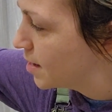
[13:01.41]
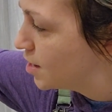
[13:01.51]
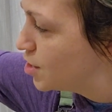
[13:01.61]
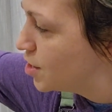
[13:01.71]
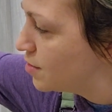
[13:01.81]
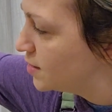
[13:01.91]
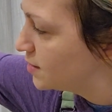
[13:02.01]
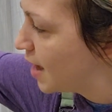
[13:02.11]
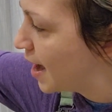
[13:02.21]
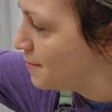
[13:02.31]
Notice
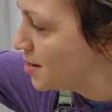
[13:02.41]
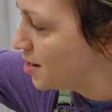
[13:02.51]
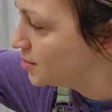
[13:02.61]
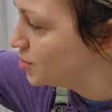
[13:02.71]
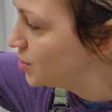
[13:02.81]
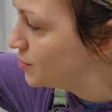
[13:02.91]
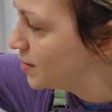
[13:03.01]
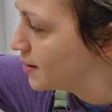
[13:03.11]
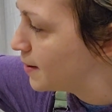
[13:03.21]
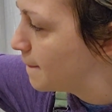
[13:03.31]
I'm not
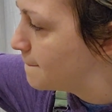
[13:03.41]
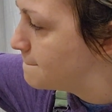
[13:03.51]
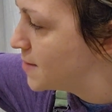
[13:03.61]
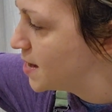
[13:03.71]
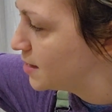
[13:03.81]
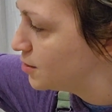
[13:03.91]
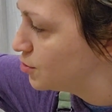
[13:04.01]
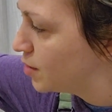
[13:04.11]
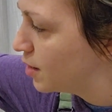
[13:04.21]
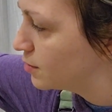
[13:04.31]
doing many
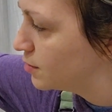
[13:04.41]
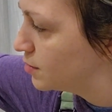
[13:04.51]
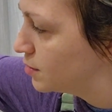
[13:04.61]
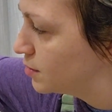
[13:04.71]
strokes.